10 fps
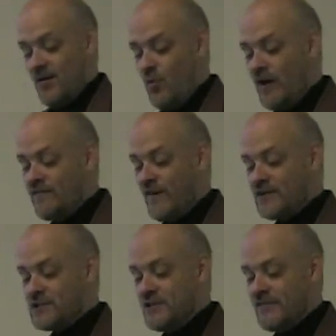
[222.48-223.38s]
One
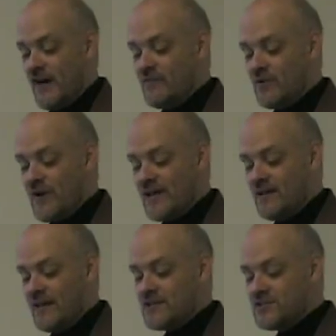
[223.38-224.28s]
function of government
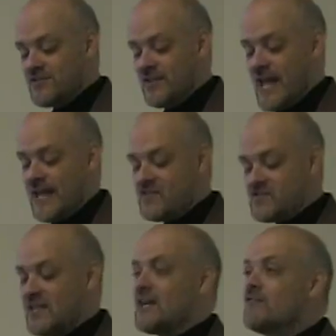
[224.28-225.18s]
regulation today
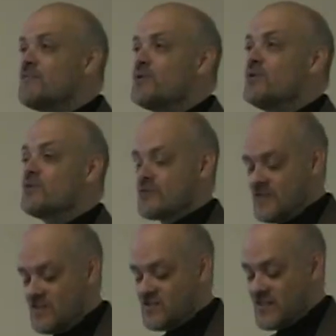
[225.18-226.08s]
is to give
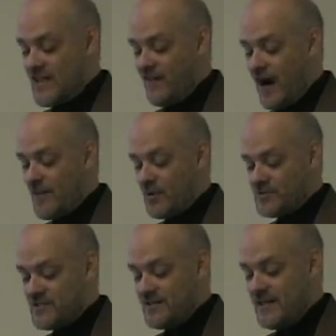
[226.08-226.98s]
polluters safe
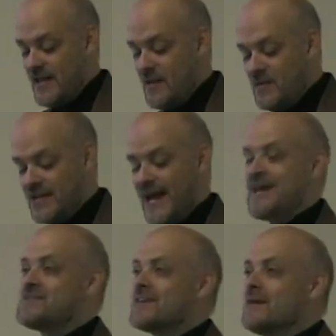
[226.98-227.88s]
harbors,
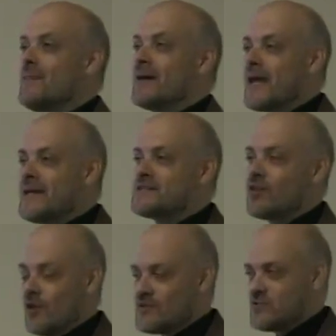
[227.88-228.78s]
immunizing them against
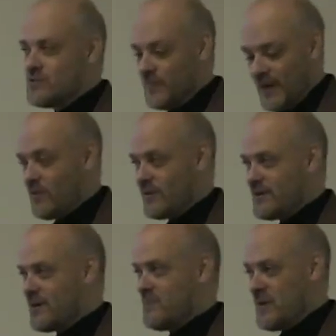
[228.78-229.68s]
lawsuits by
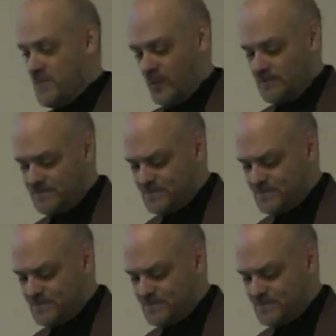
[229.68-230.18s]
ordinary people